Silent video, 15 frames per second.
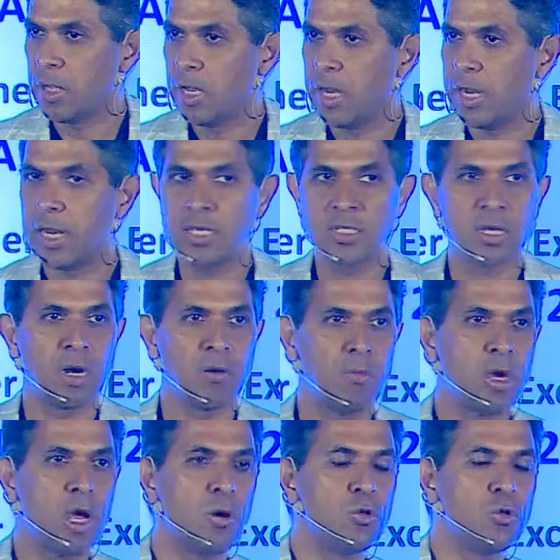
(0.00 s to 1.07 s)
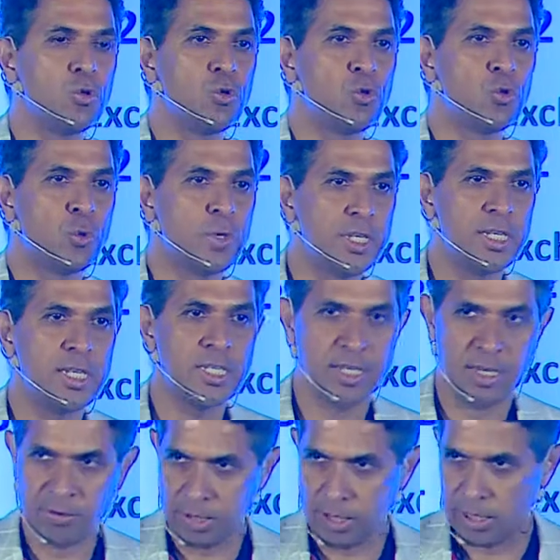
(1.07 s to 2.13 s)
it has come down to
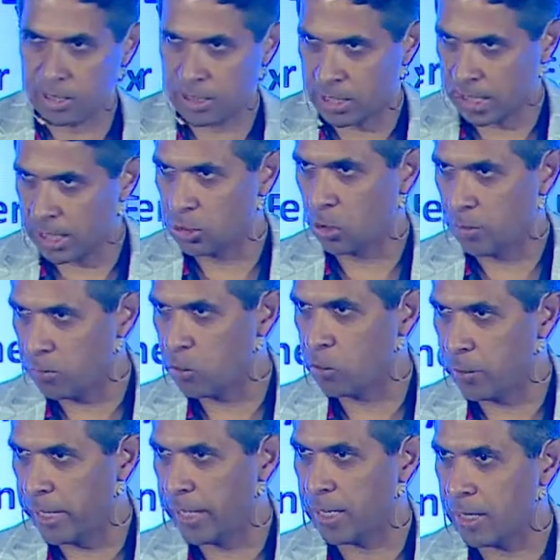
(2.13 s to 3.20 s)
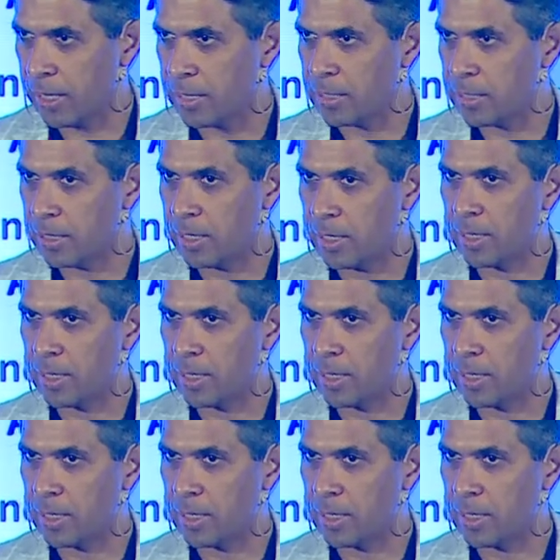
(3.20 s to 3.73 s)
27 years as of today actually. And